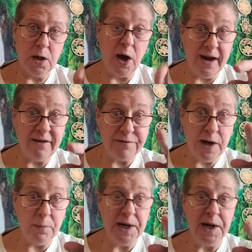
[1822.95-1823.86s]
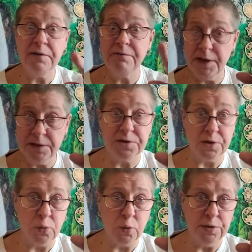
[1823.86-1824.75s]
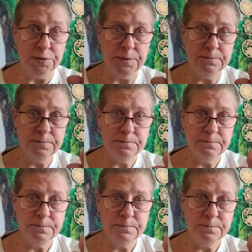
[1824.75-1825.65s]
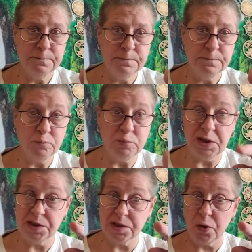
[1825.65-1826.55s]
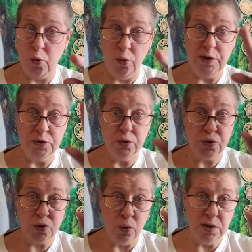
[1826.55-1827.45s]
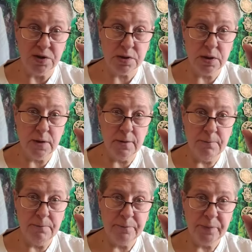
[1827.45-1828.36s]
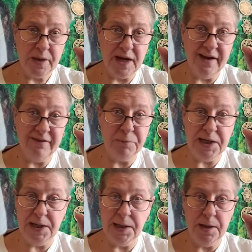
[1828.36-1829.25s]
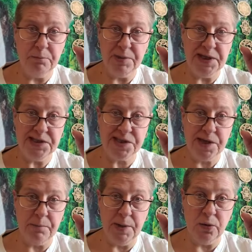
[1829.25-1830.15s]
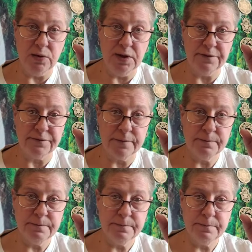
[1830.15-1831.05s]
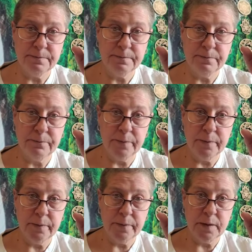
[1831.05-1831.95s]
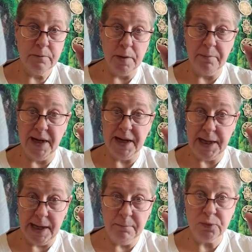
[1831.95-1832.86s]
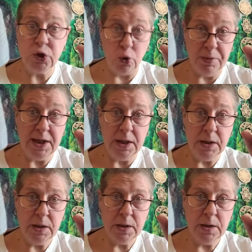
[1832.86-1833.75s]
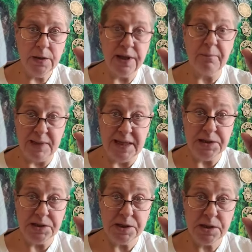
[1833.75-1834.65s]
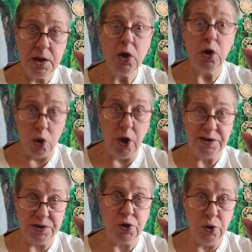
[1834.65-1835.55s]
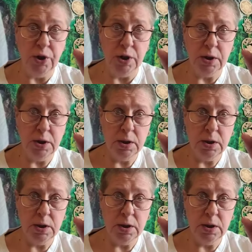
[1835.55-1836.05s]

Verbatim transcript: I have now been unveiled to the world. Because according to Source, I have been hidden in plain sight my whole life. But my name, Tobi, that means God is good?